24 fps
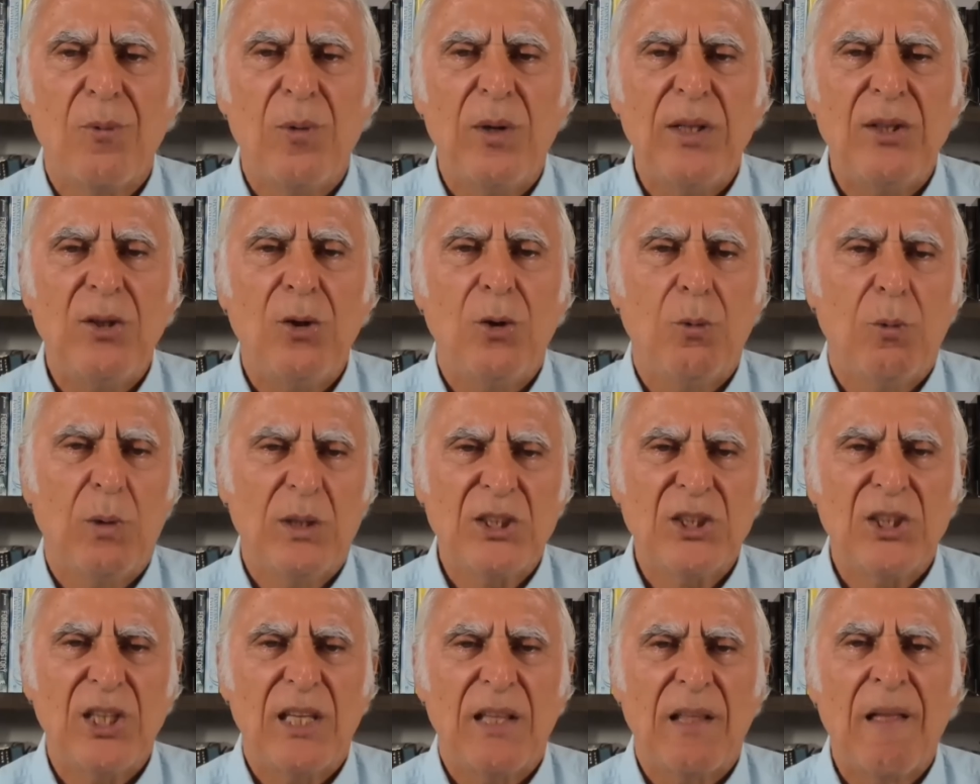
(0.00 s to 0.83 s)
when you're
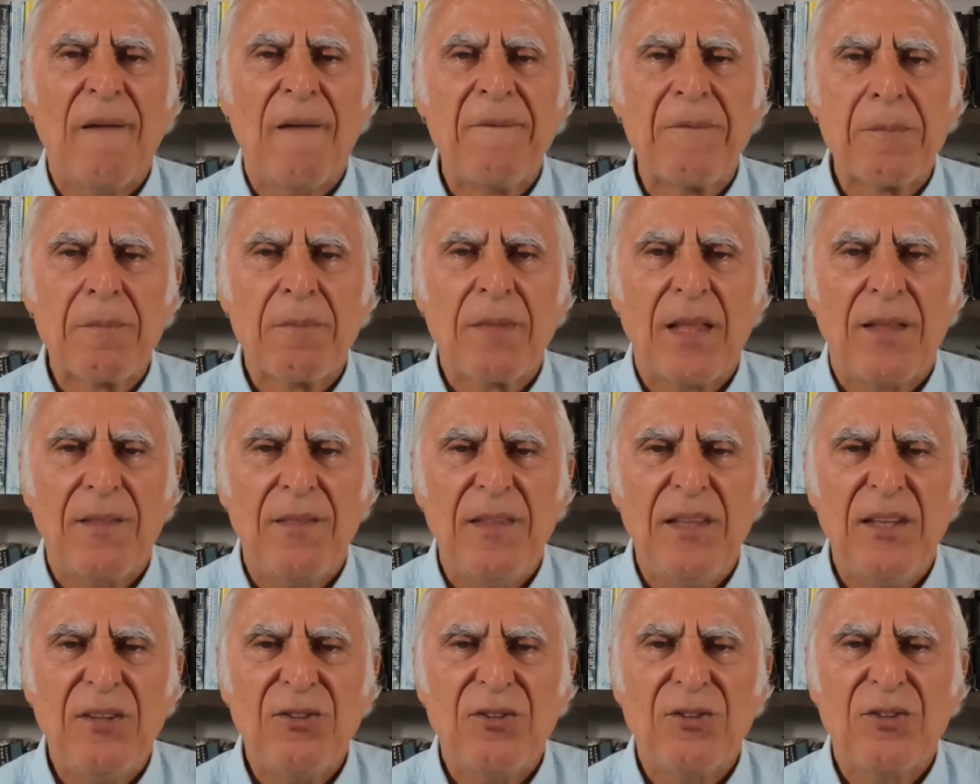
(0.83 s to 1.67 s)
watching
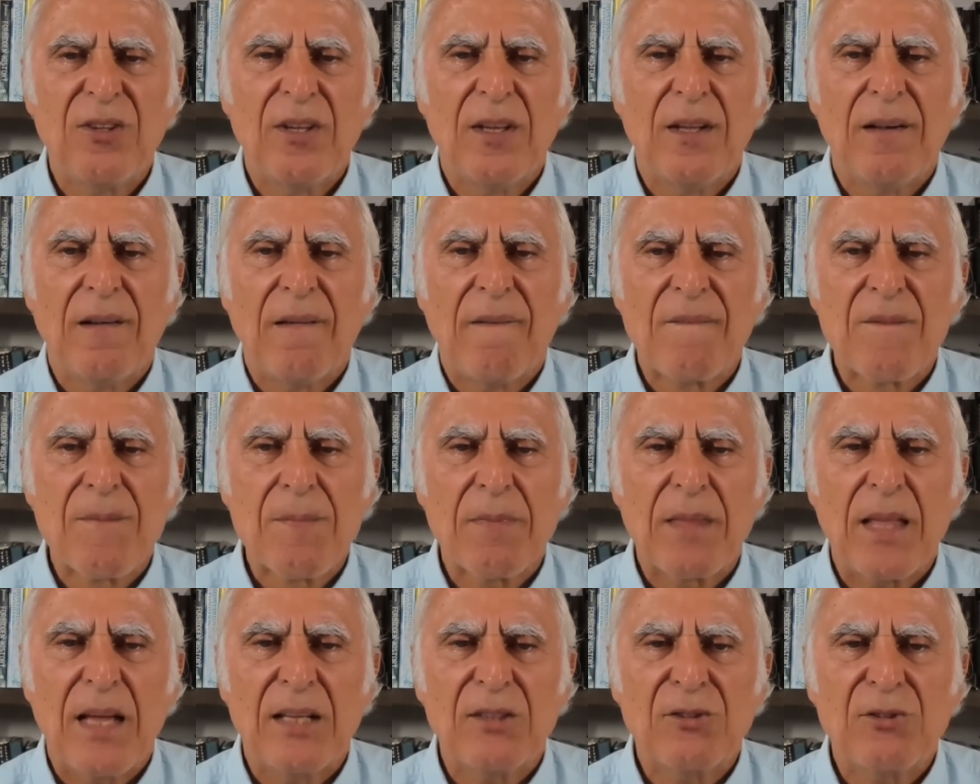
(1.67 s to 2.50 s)
this
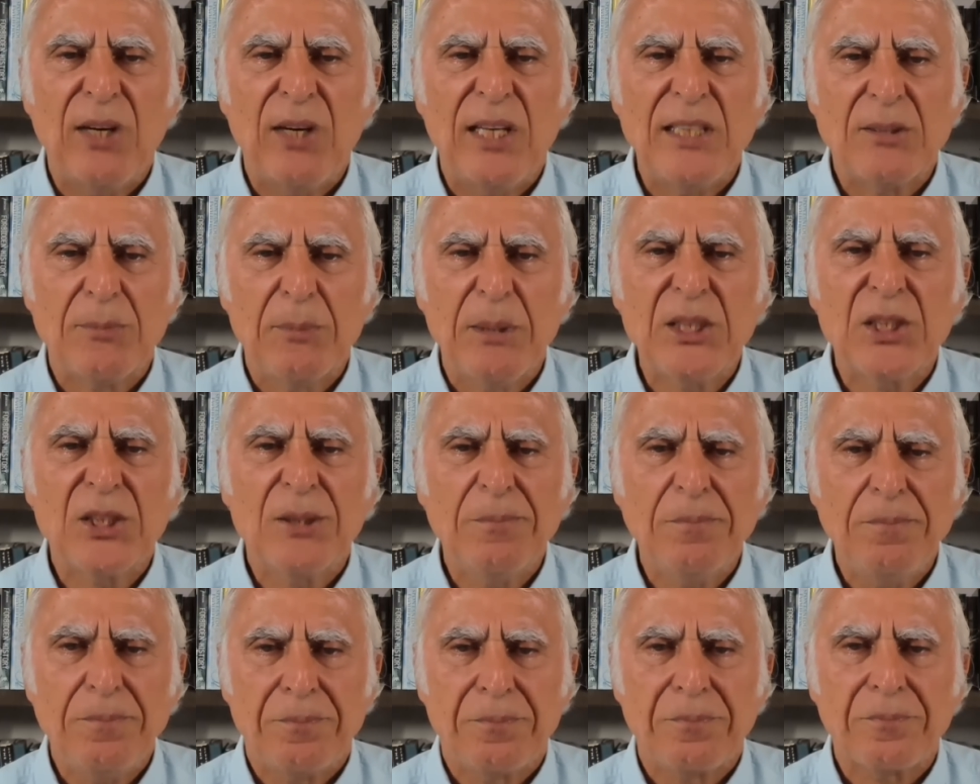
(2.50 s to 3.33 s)

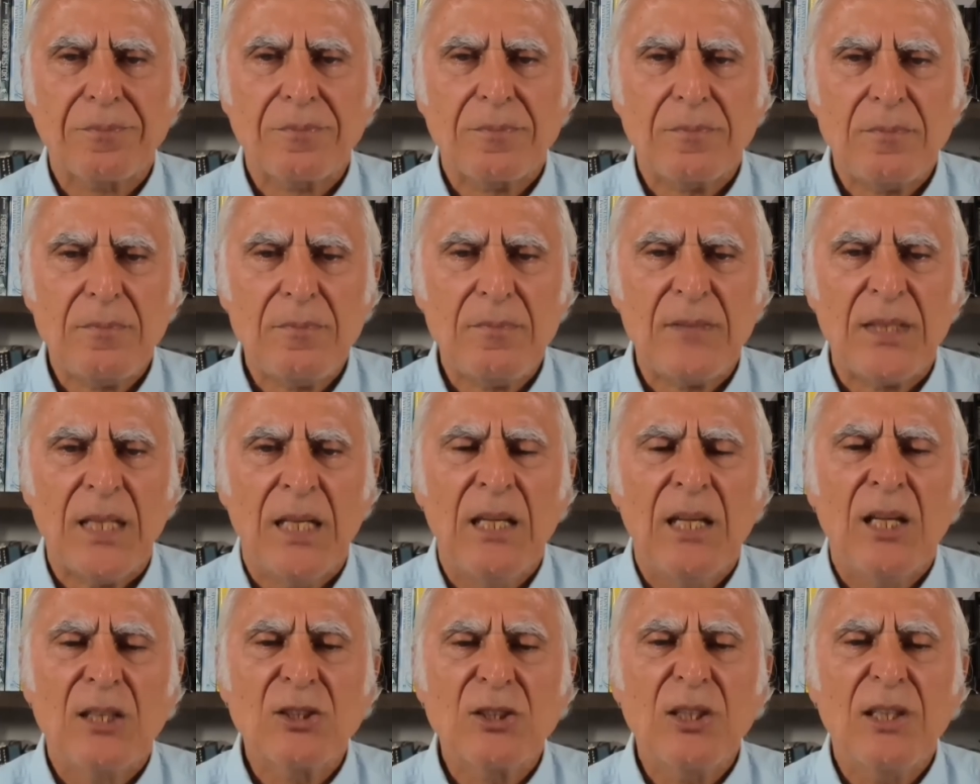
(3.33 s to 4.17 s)
transmission.
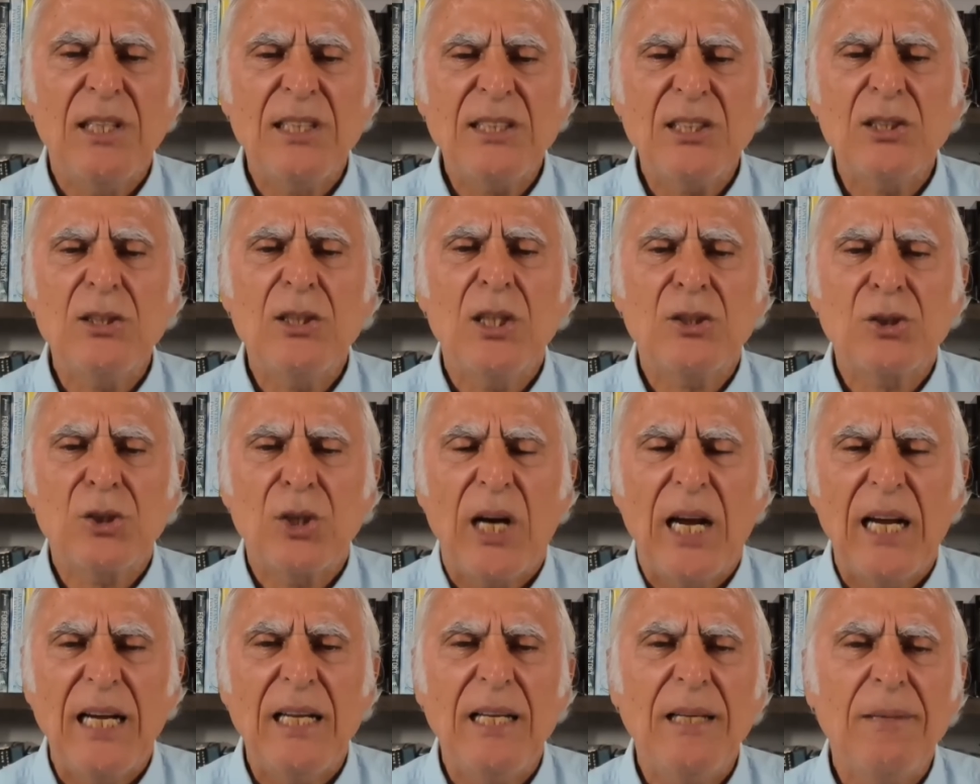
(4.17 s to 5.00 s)
So this is the
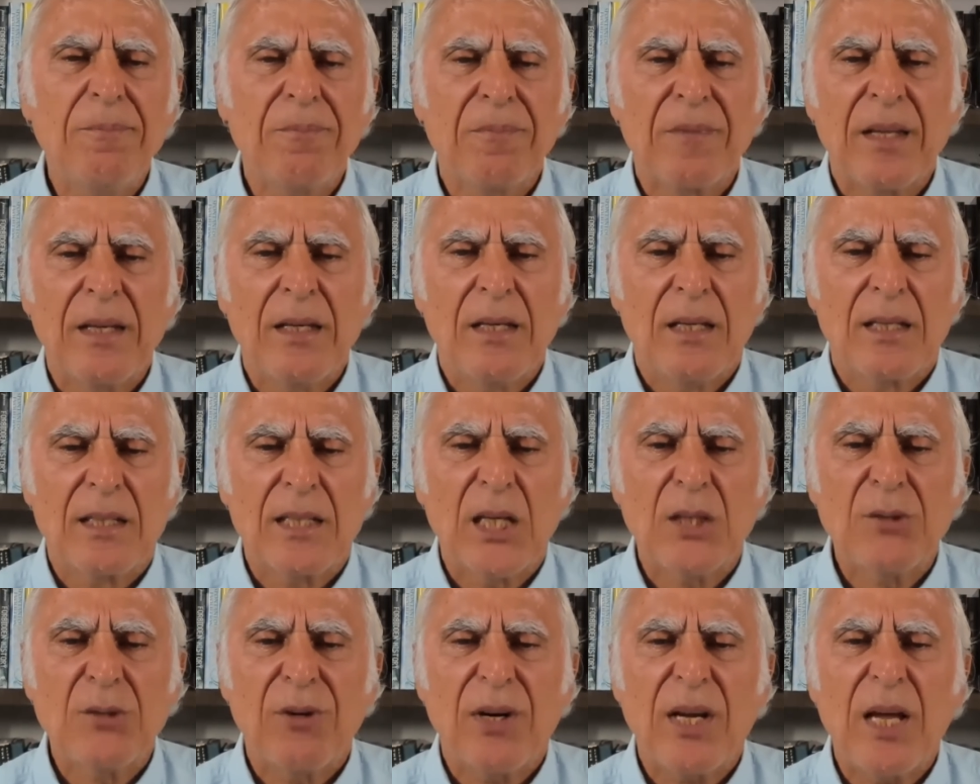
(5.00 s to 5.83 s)
trailer.
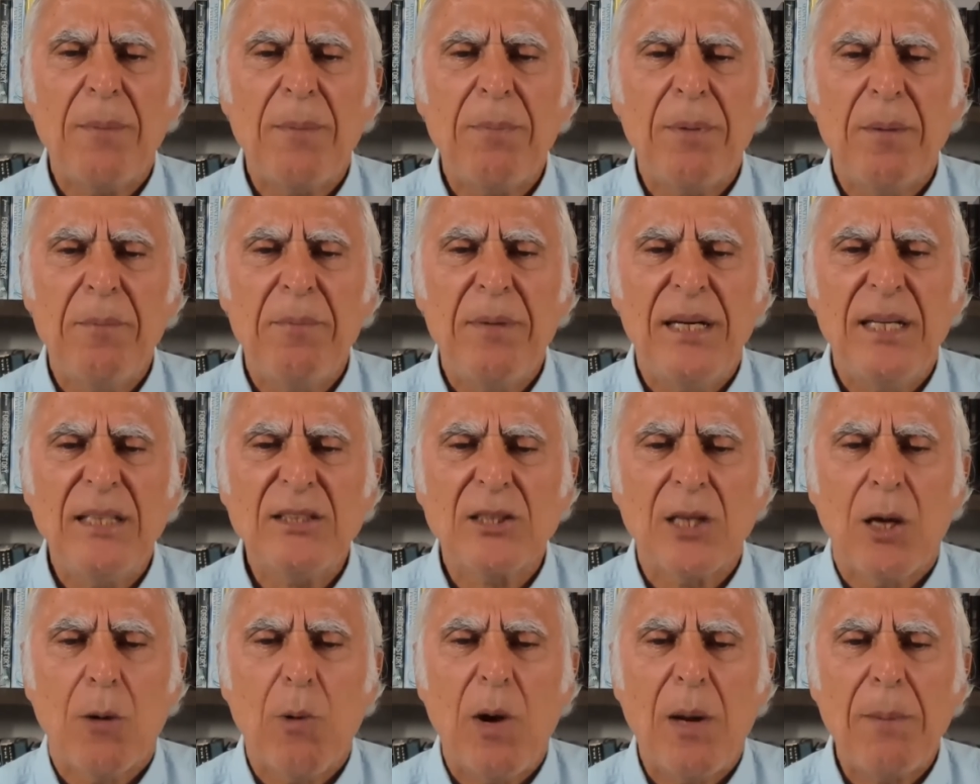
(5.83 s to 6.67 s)
Goes for a couple of
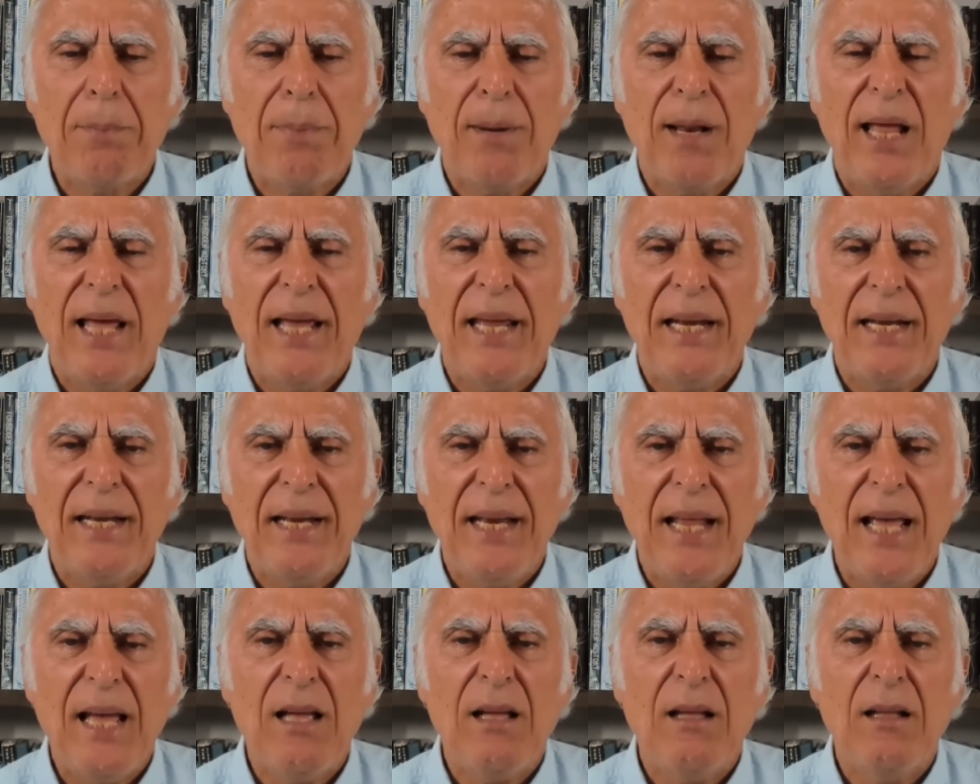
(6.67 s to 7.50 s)
minutes. I won't play it
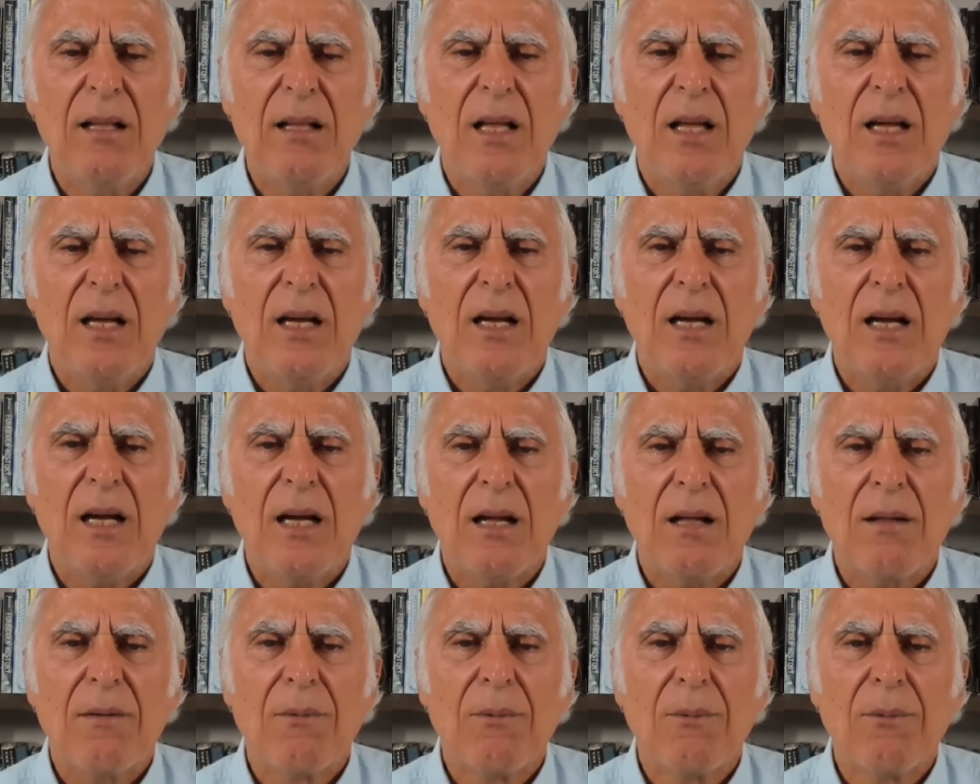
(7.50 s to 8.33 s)
now.
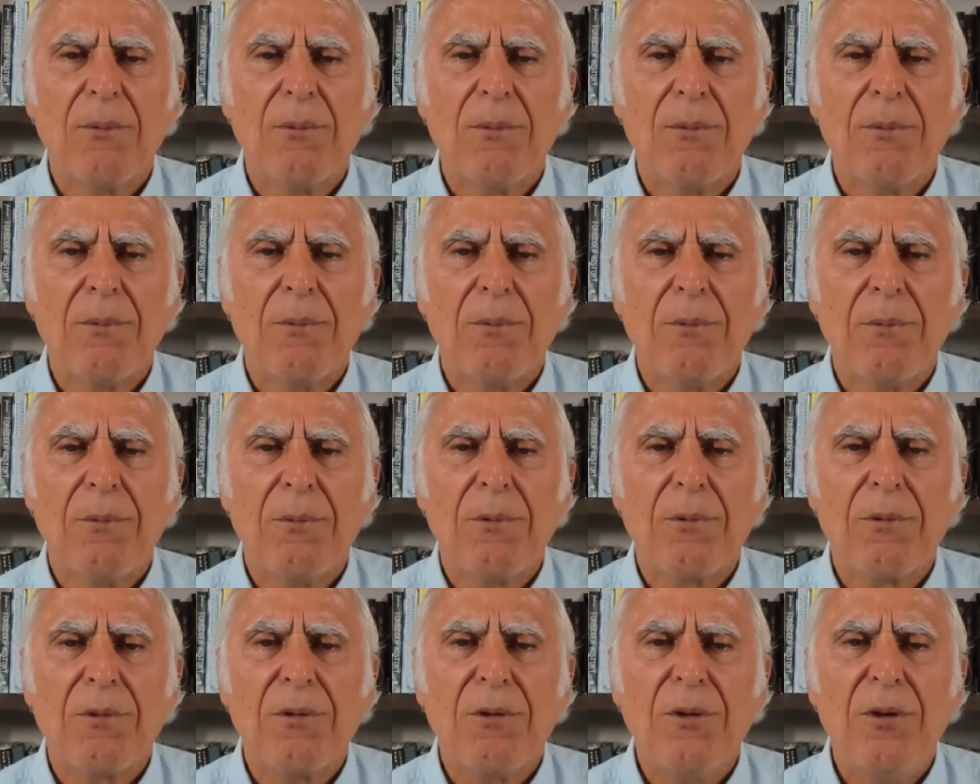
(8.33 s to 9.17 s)

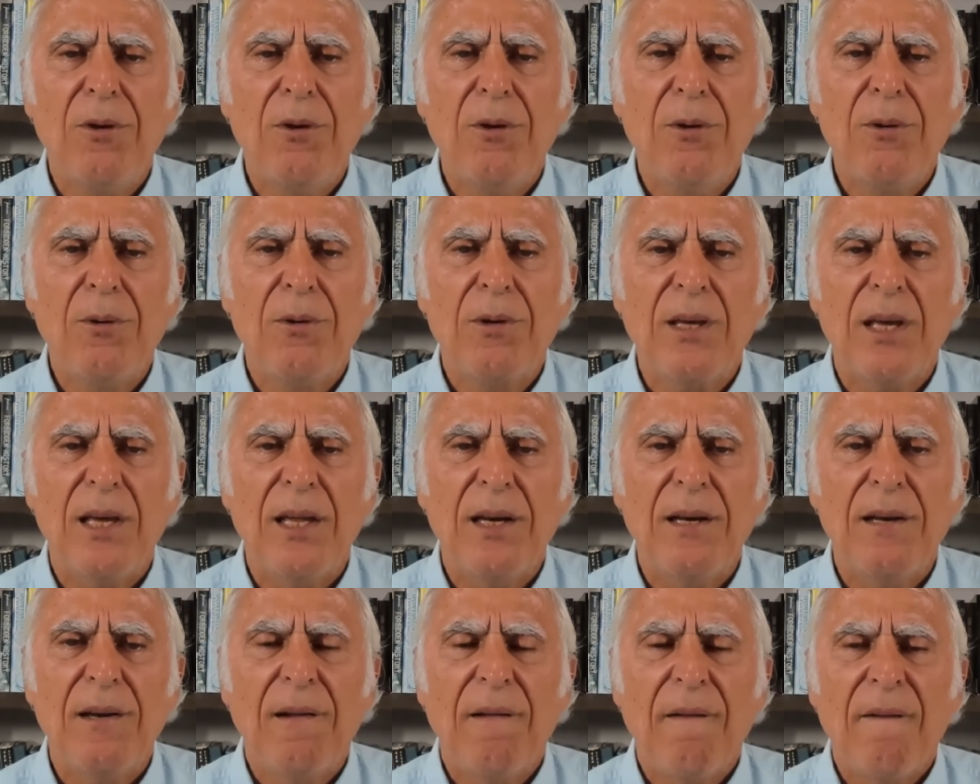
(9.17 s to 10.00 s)
You
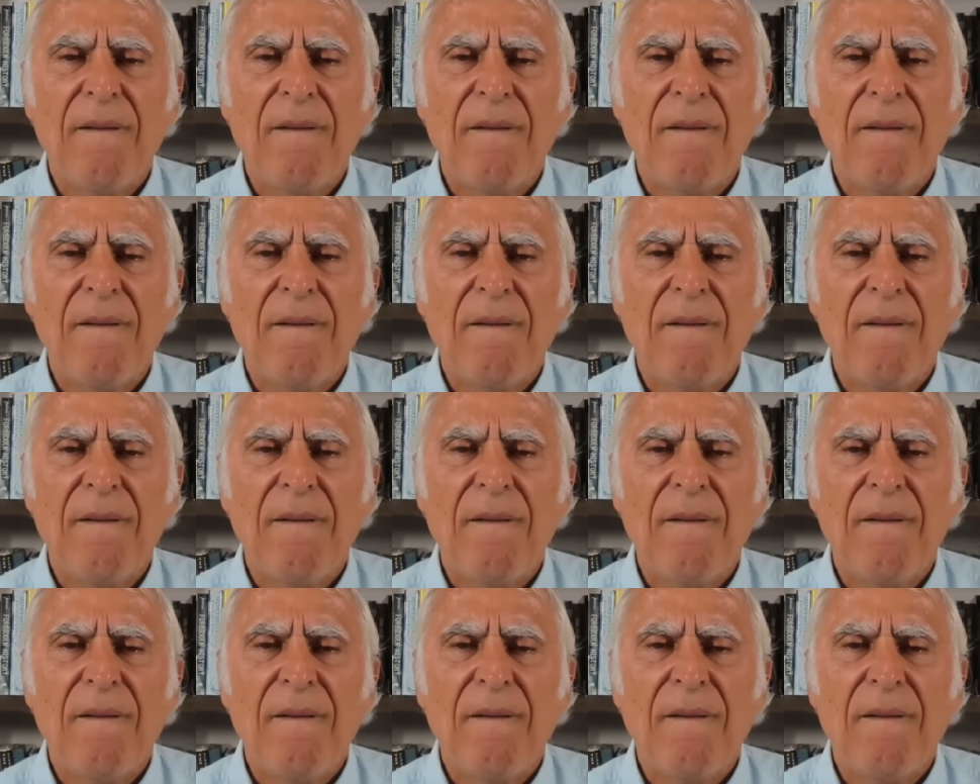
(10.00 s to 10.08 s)
can